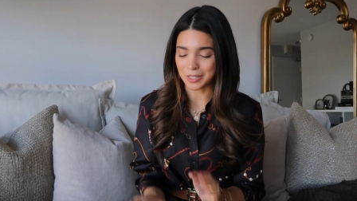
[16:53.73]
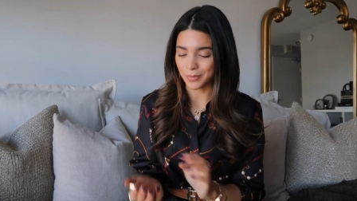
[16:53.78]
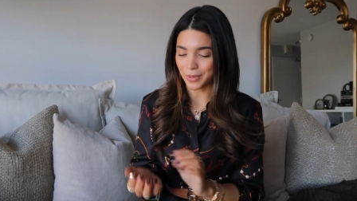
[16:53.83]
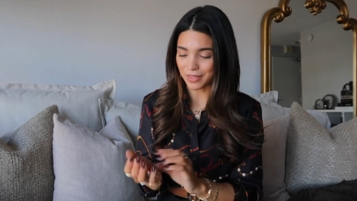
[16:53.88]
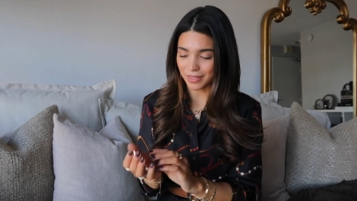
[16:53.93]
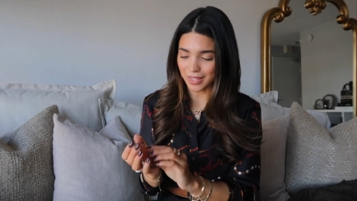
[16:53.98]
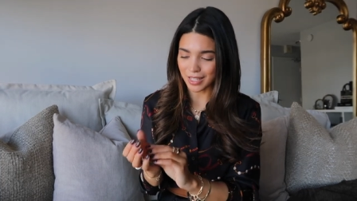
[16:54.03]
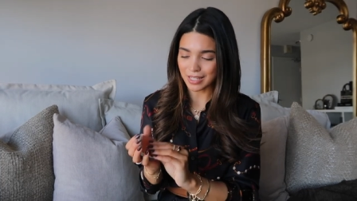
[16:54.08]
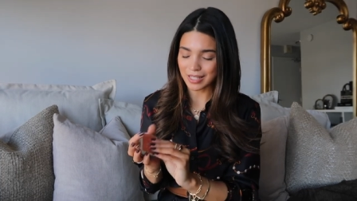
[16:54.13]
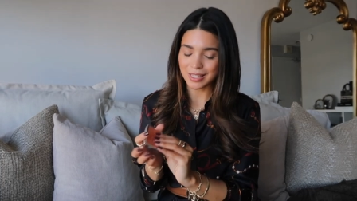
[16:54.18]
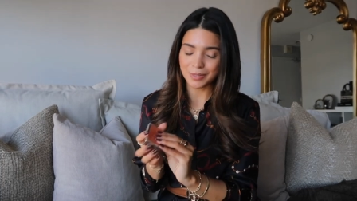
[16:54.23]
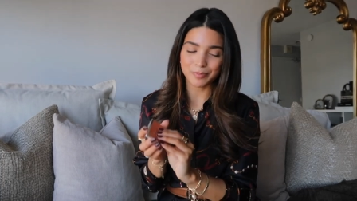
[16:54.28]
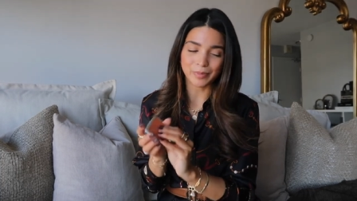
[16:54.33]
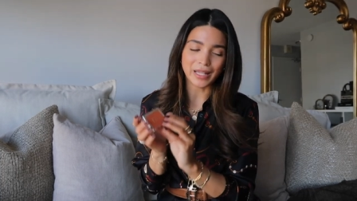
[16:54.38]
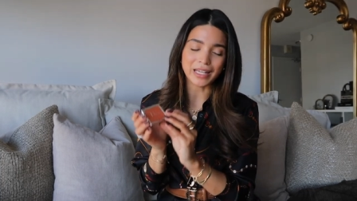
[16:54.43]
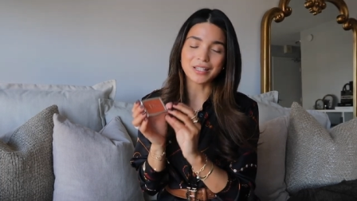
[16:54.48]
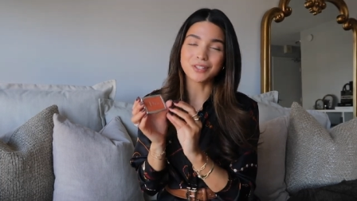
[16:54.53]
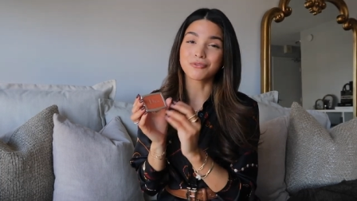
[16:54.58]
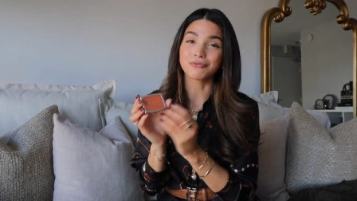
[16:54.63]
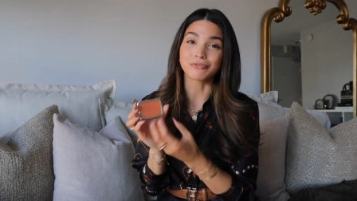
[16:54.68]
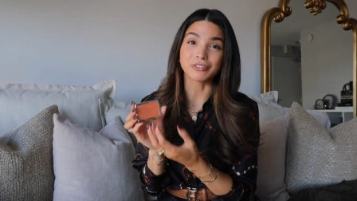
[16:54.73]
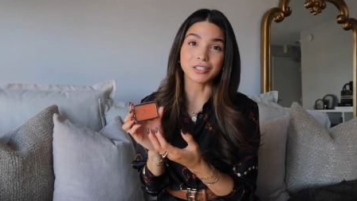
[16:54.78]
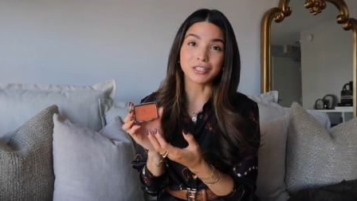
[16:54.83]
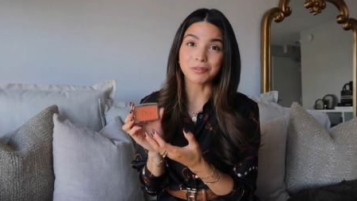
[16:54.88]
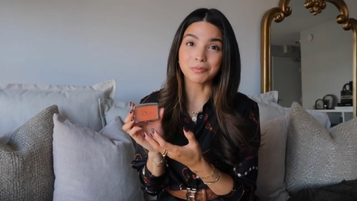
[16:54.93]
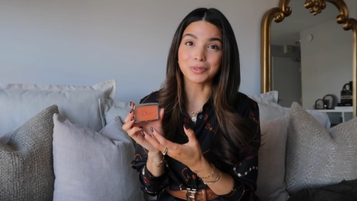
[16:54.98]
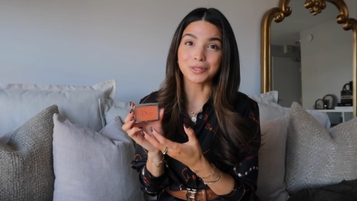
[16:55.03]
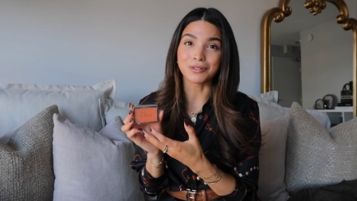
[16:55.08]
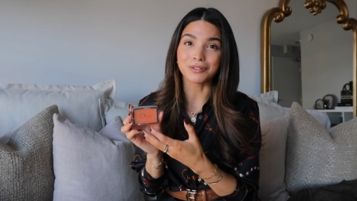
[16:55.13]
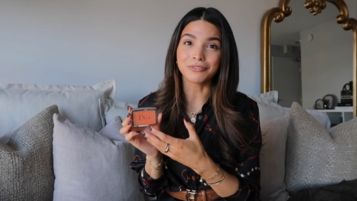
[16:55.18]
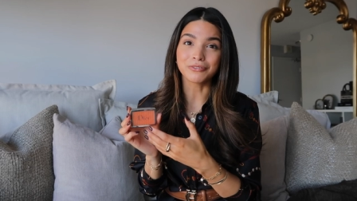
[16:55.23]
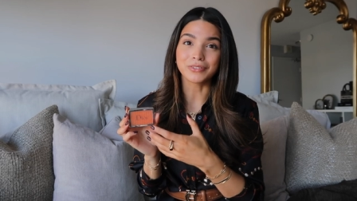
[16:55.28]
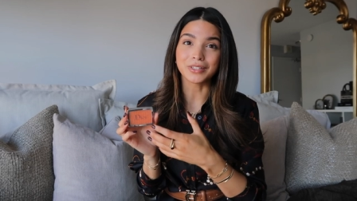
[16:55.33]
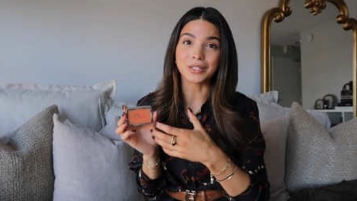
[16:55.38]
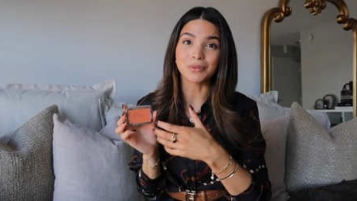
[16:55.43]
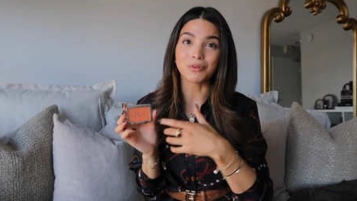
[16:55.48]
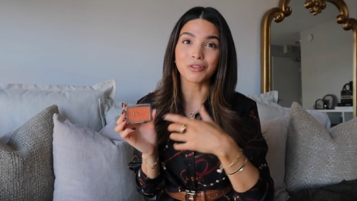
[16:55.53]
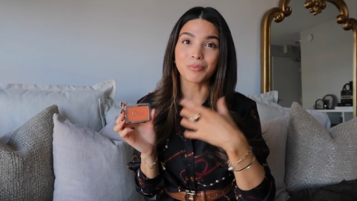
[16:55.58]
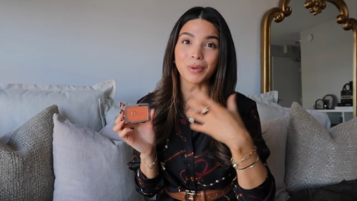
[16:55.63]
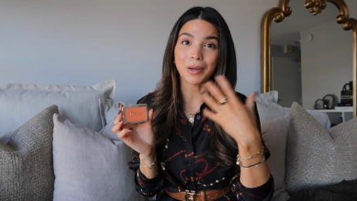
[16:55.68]
But this blends really beautifully
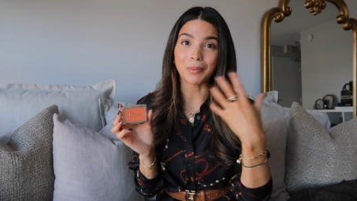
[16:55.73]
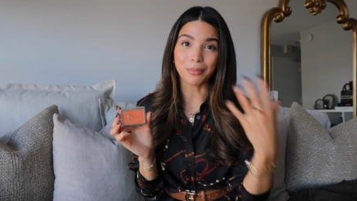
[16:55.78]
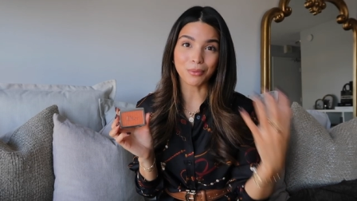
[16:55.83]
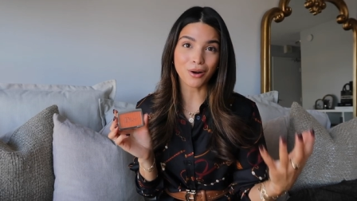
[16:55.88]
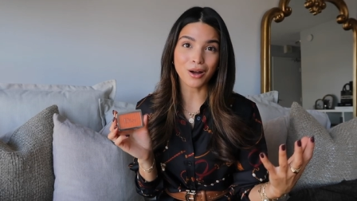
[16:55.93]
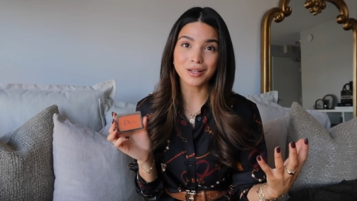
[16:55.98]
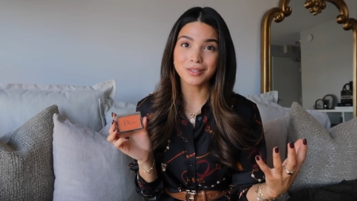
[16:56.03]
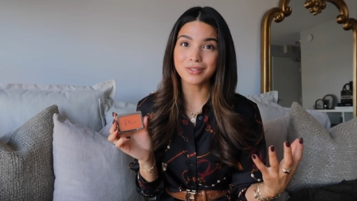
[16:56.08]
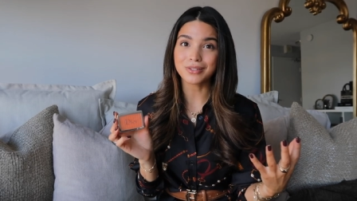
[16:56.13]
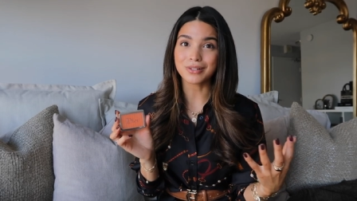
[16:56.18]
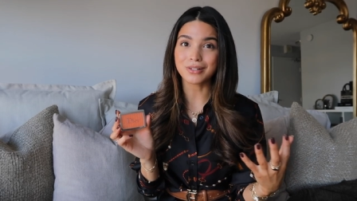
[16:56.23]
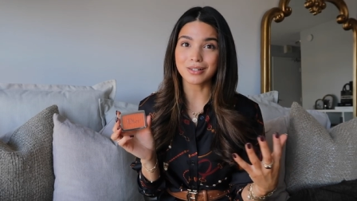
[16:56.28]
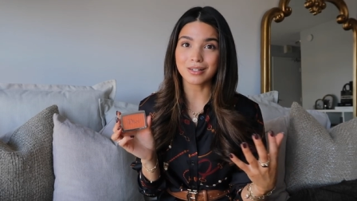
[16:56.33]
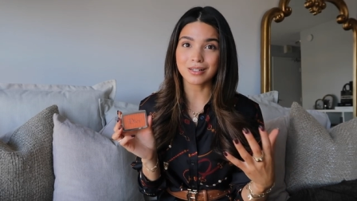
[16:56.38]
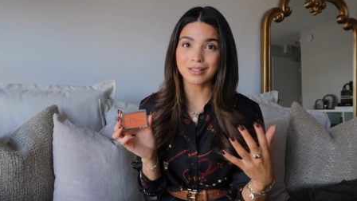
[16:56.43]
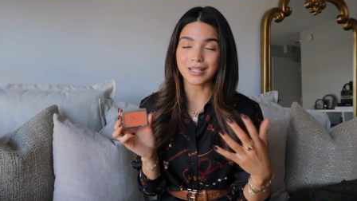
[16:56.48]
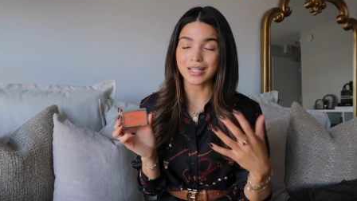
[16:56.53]
with my bronzers.